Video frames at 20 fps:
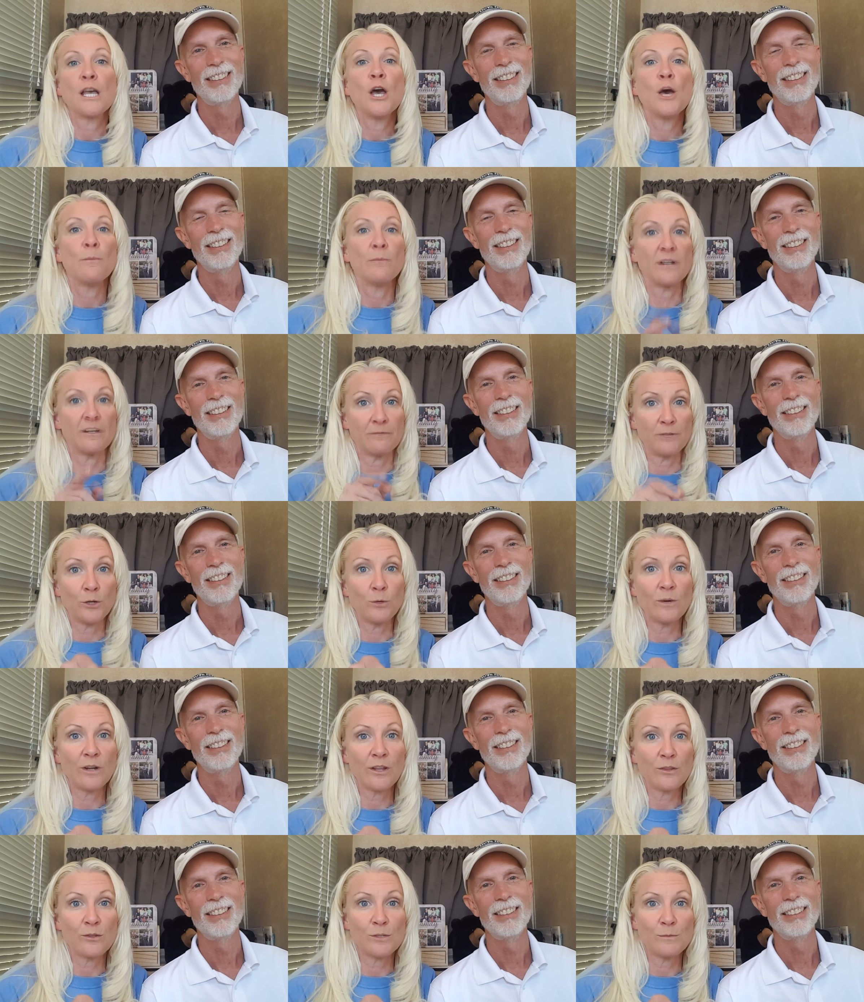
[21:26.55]
Speaker 1: But if you're one
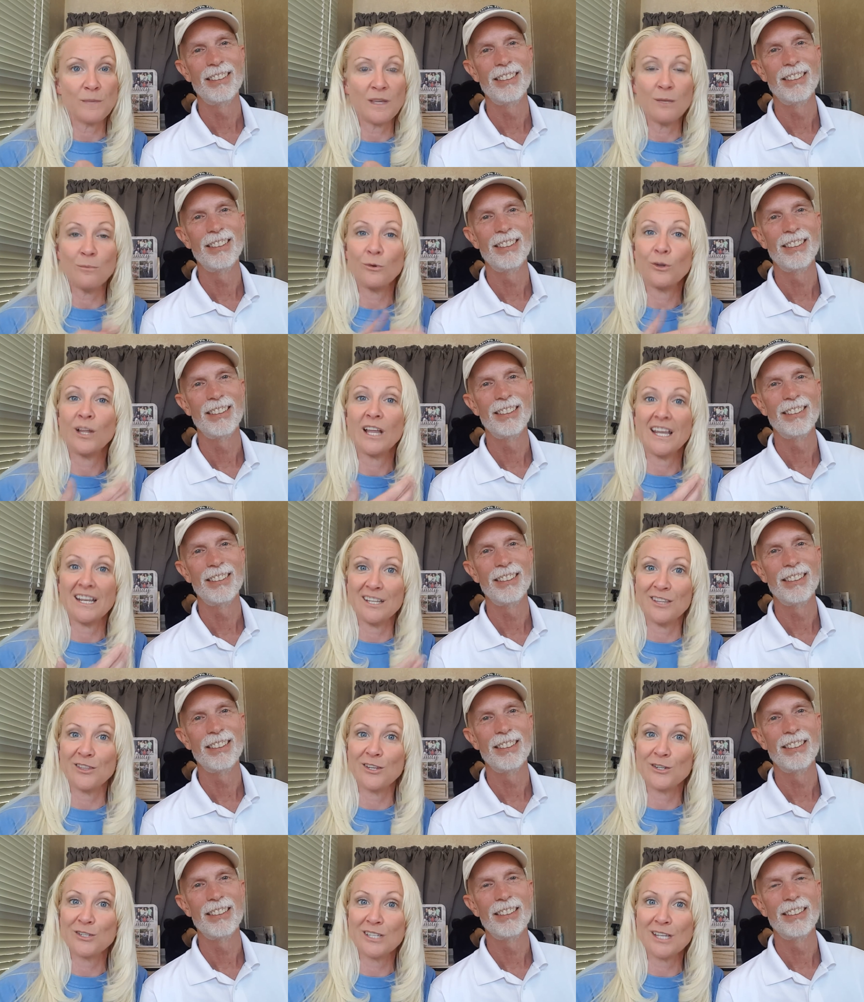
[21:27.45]
of those people and
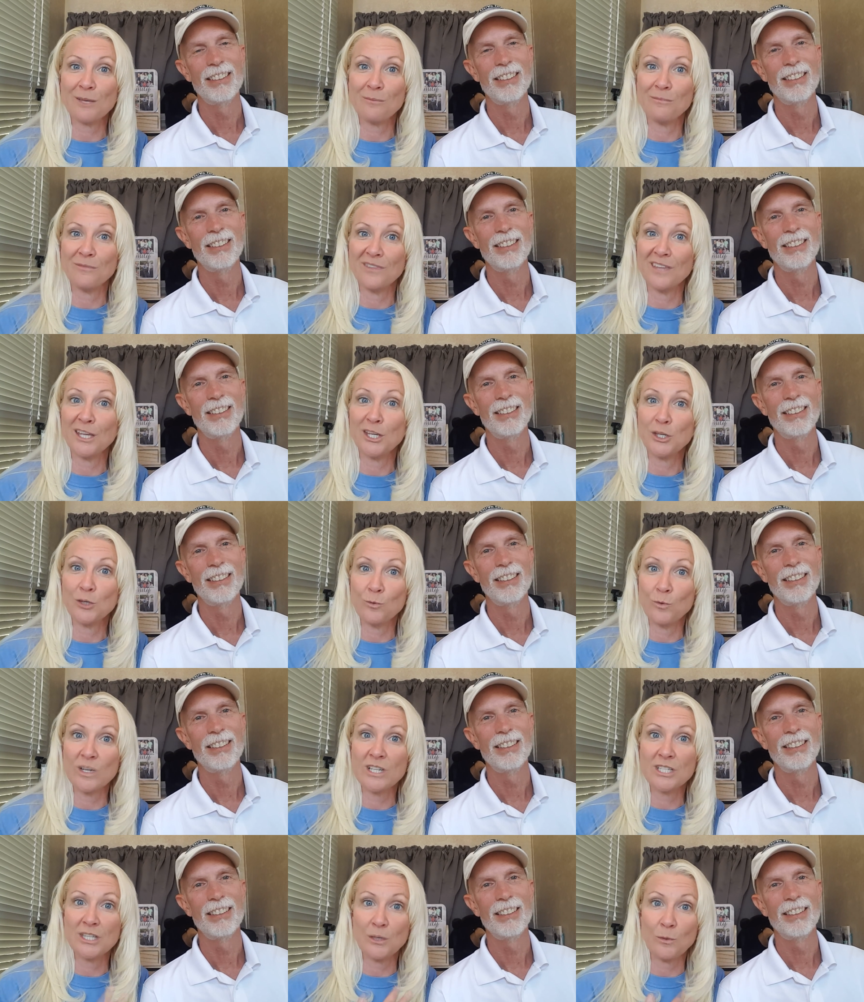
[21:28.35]
there's something that you
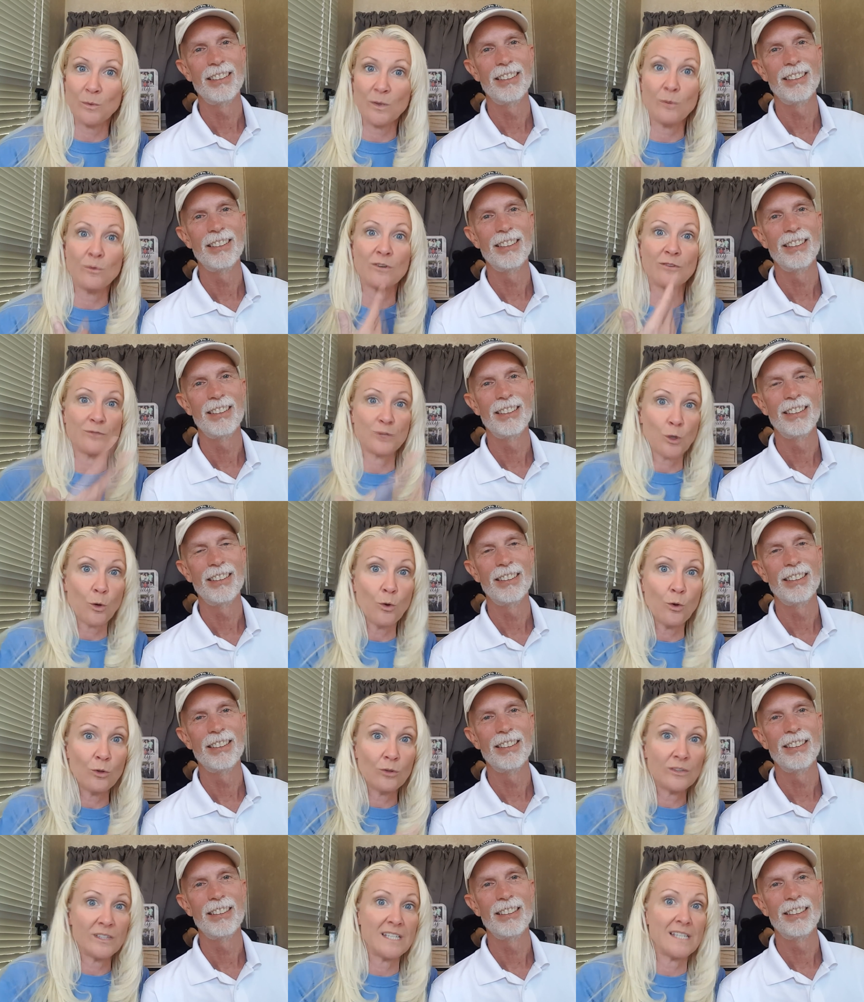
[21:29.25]
wish that we would have
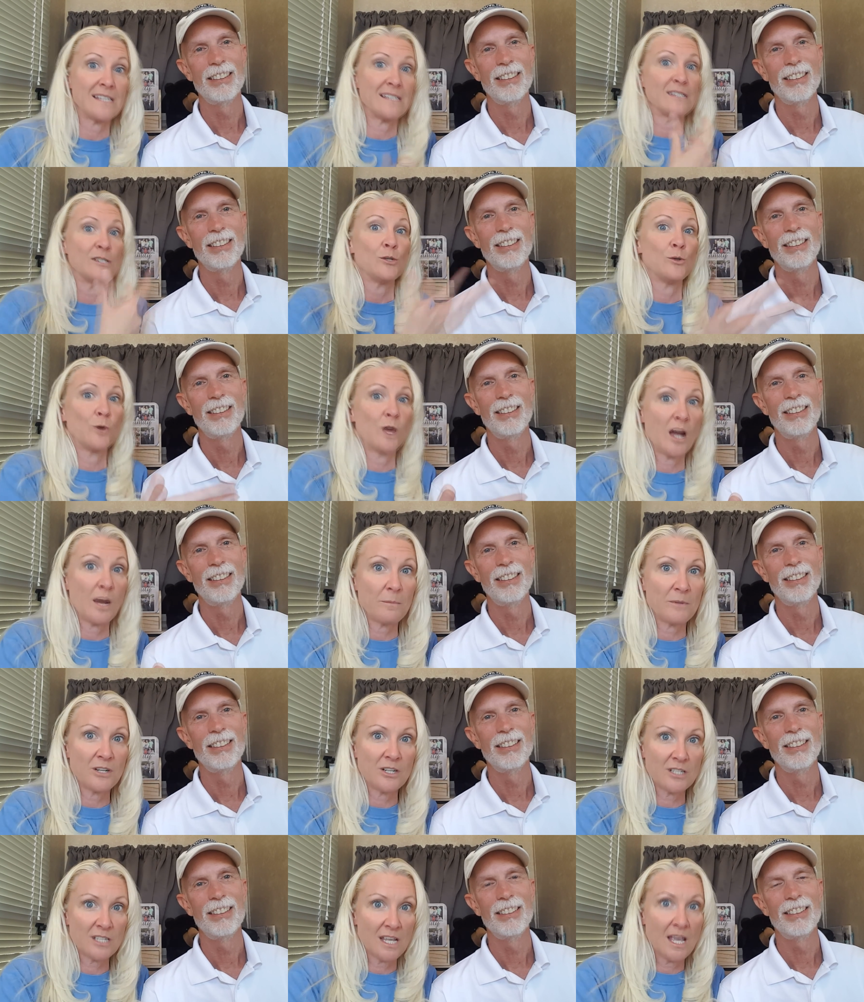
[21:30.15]
told these
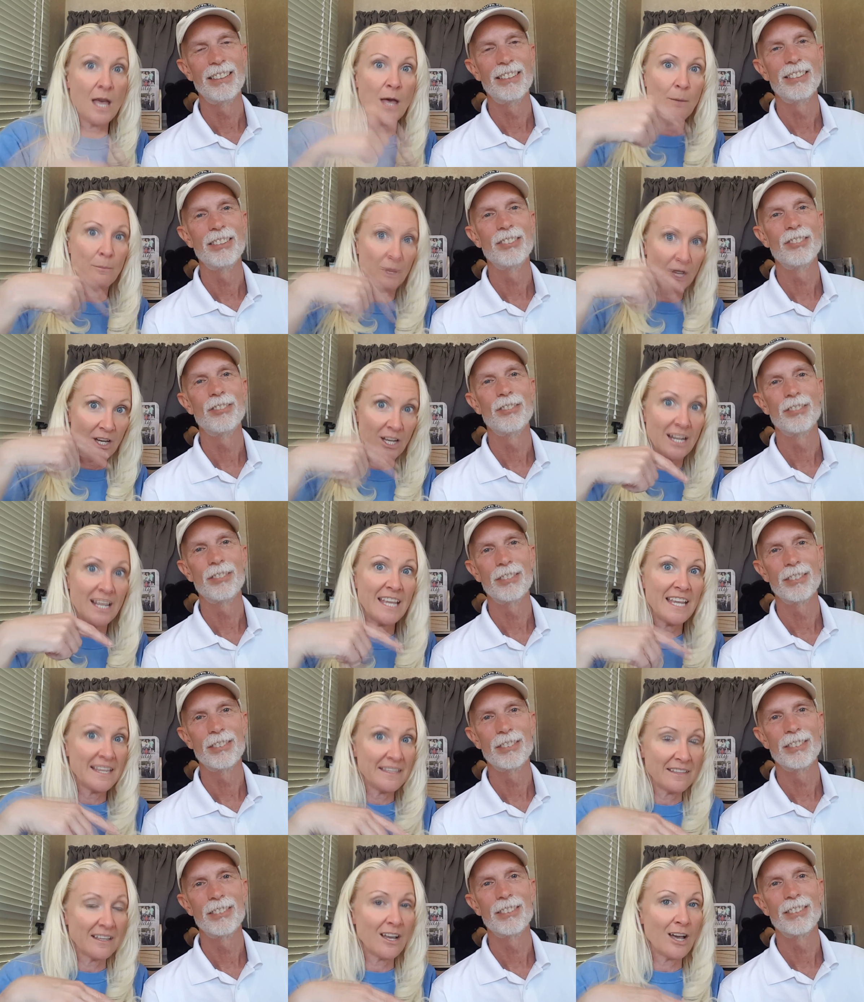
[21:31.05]
newcomers, put it in the